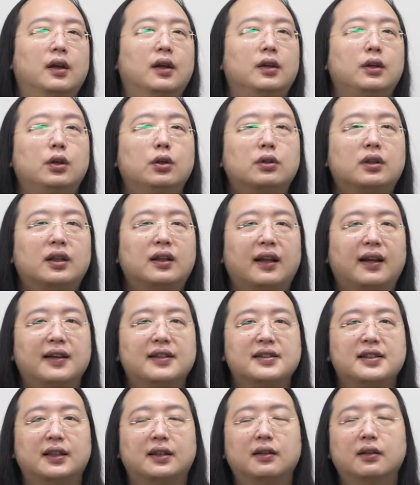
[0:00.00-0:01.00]

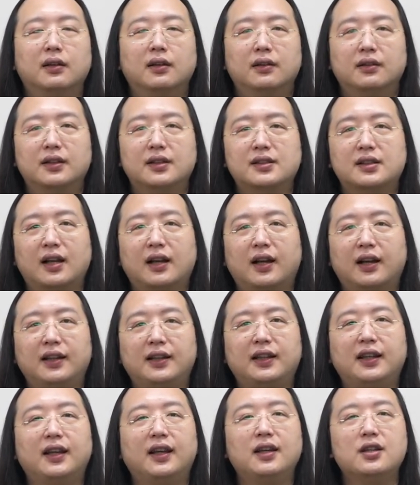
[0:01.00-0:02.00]
utilizing this
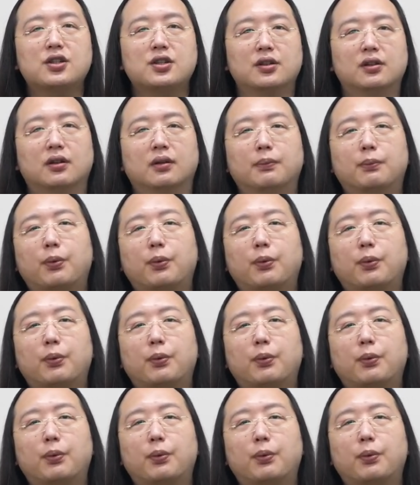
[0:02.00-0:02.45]
ideation,